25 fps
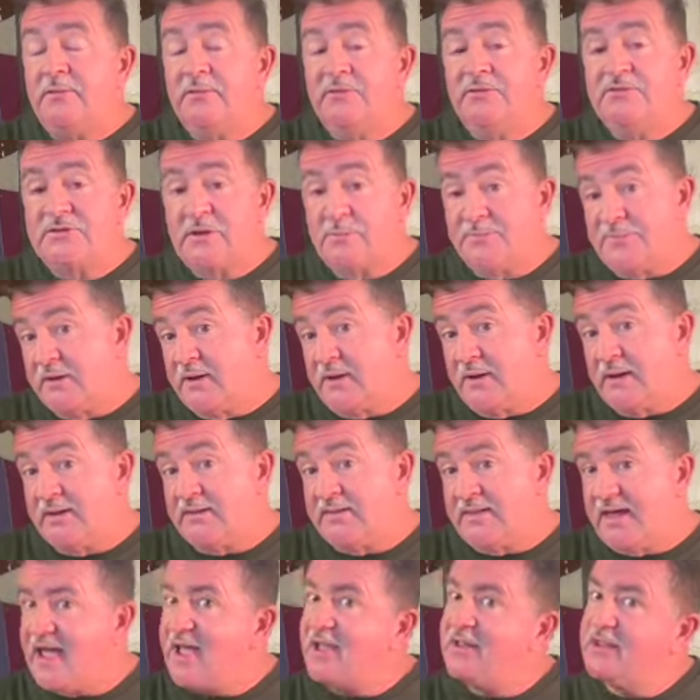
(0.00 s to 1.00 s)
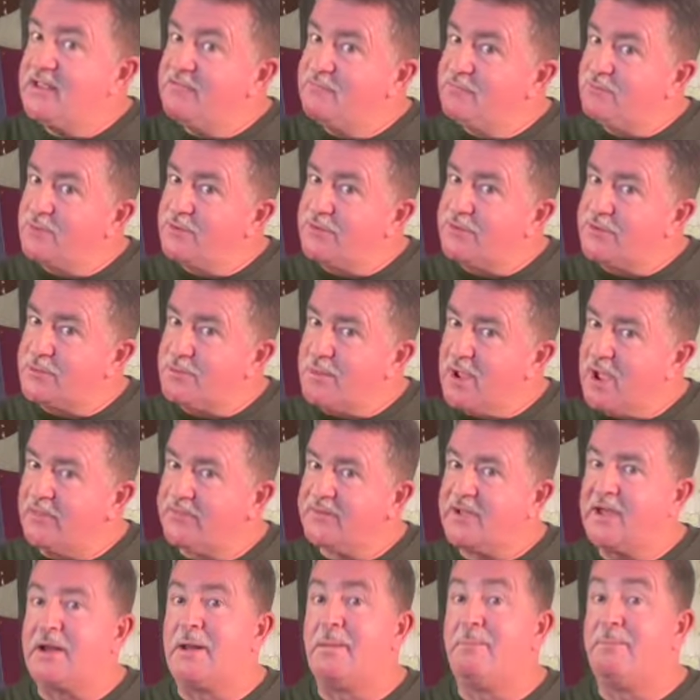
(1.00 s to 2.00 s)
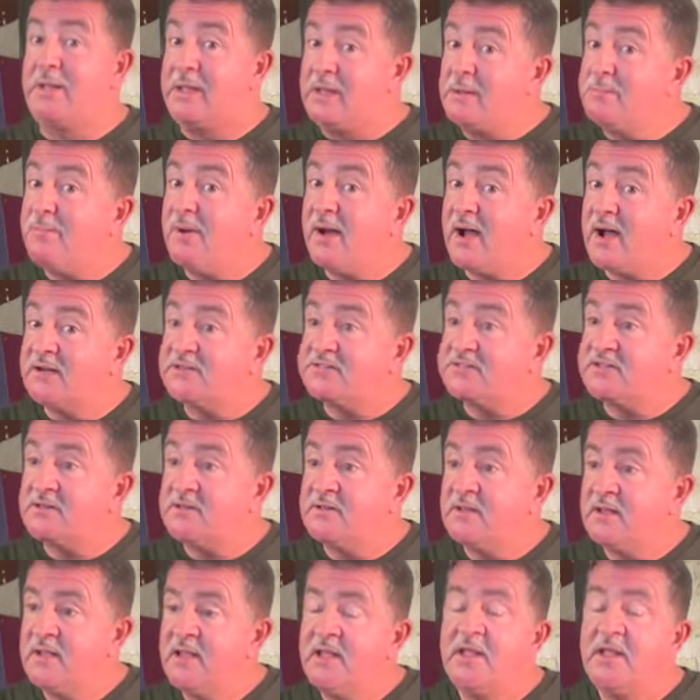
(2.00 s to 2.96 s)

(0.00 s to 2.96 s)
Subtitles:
something like that, even with your mouth kind of beatboxing,